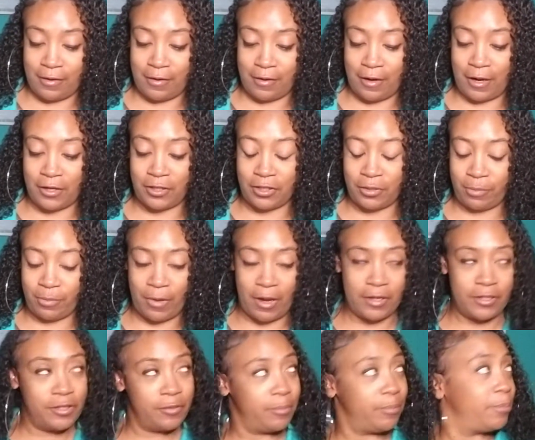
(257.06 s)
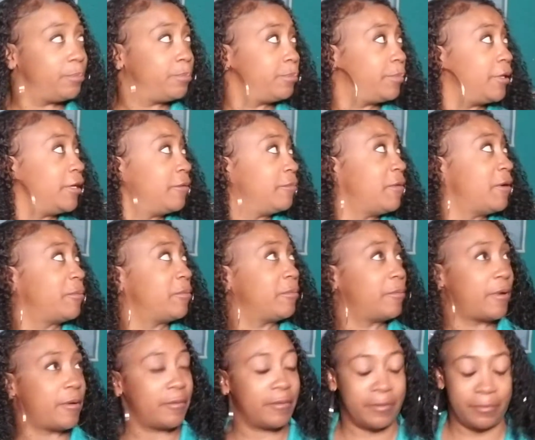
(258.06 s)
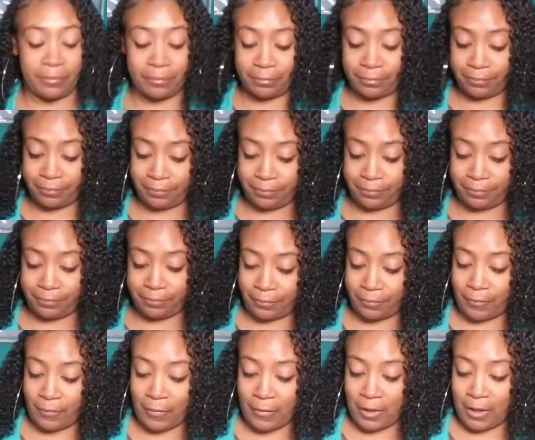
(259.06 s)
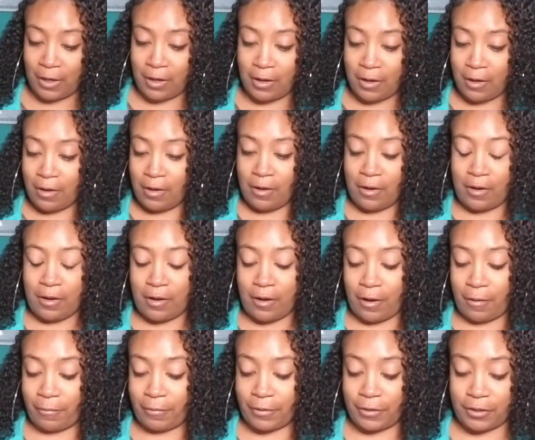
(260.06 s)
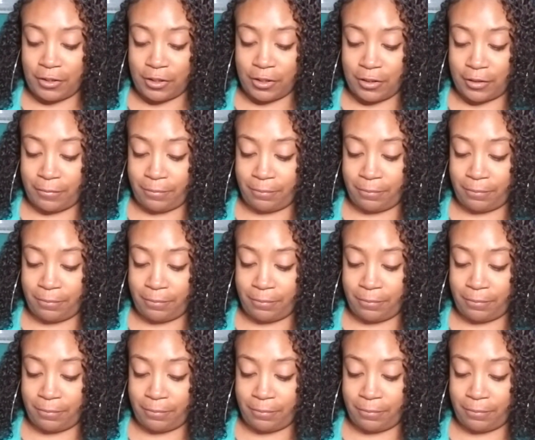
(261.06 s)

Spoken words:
I should put them up in my room. I really should.